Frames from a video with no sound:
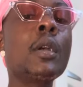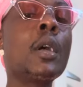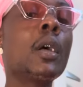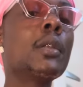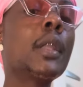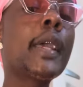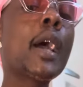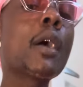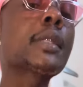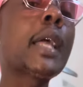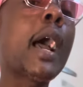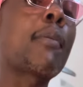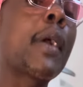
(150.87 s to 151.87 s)
Leo's
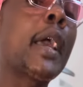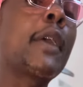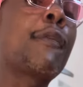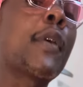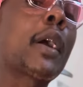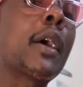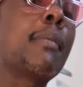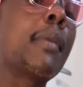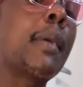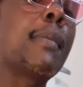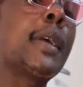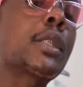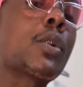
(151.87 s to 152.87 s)
not ready for
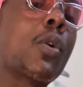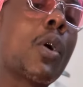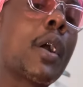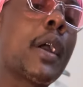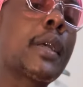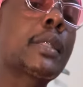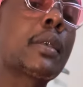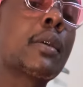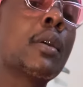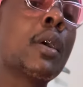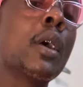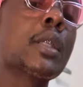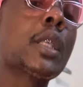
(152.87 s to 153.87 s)
commitment, Taurus.
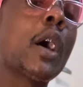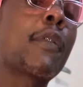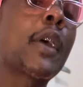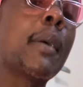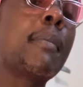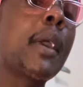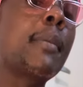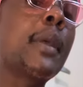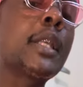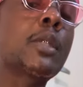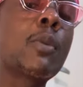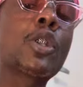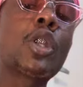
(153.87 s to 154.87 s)
So if commitment
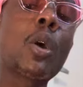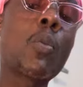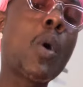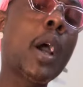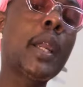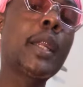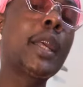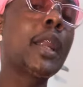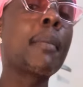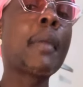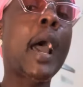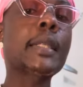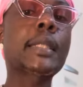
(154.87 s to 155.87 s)
is what you're wanting, then
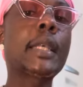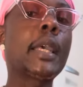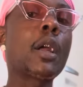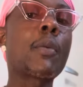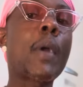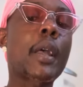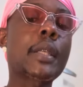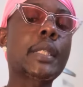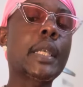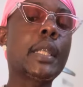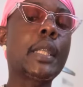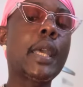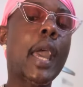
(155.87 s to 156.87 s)
I'm not seeing a
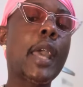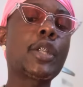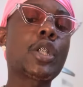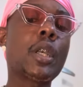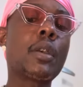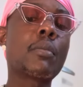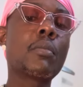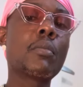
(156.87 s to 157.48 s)
reconciliation.